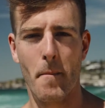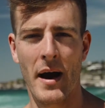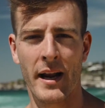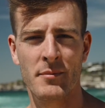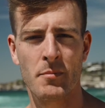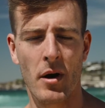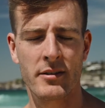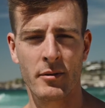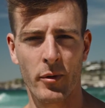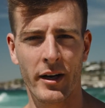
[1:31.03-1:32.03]
My name's
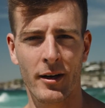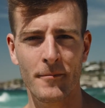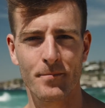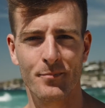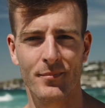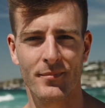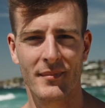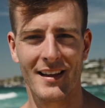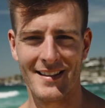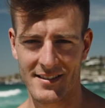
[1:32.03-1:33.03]
Martin Reader,
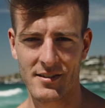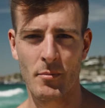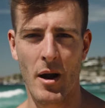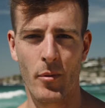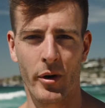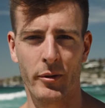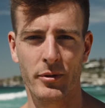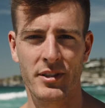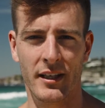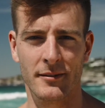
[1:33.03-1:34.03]
and this is my morning
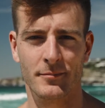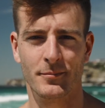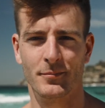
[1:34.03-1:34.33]
routine.